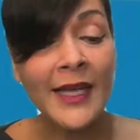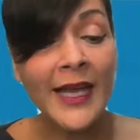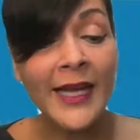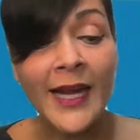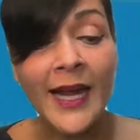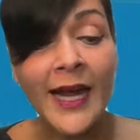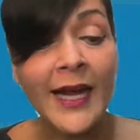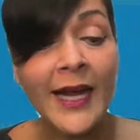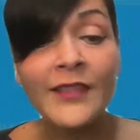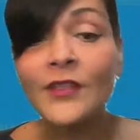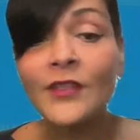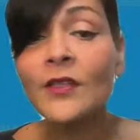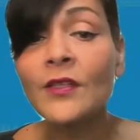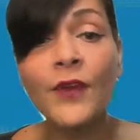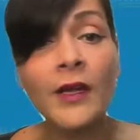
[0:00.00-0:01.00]
And I
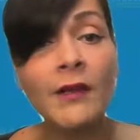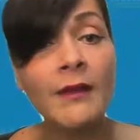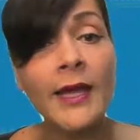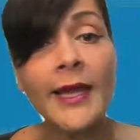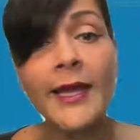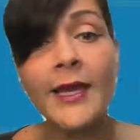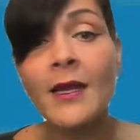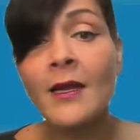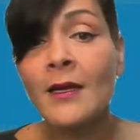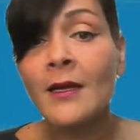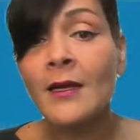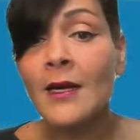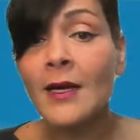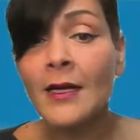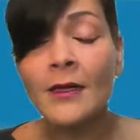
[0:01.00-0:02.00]
just felt like
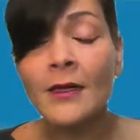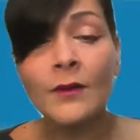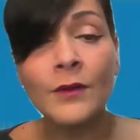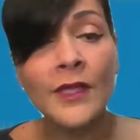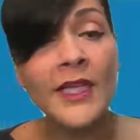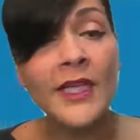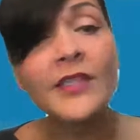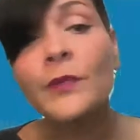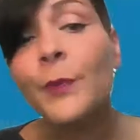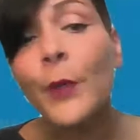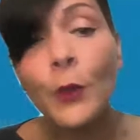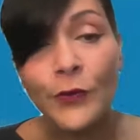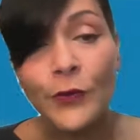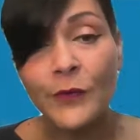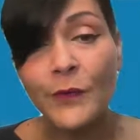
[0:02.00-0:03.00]
he
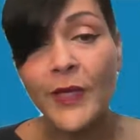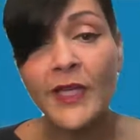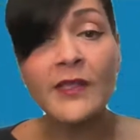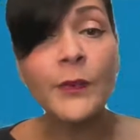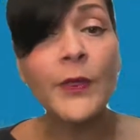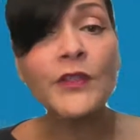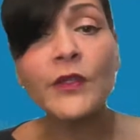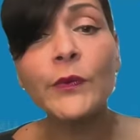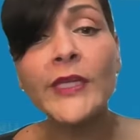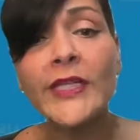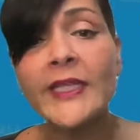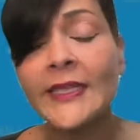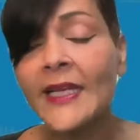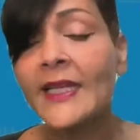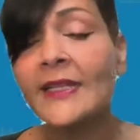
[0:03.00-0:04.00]
spoke to me, especially when
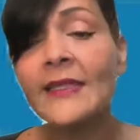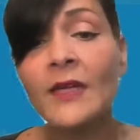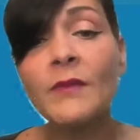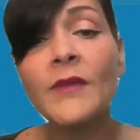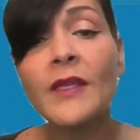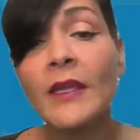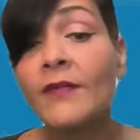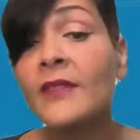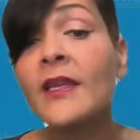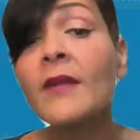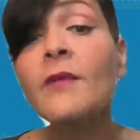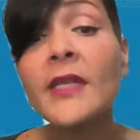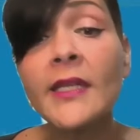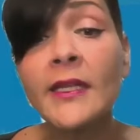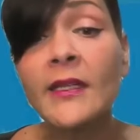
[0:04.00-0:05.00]
he said, if
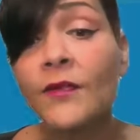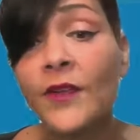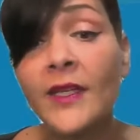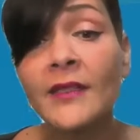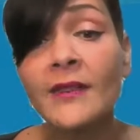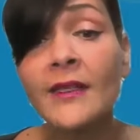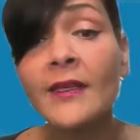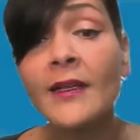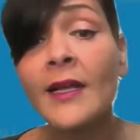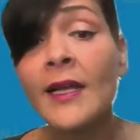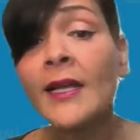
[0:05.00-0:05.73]
something needs fixing,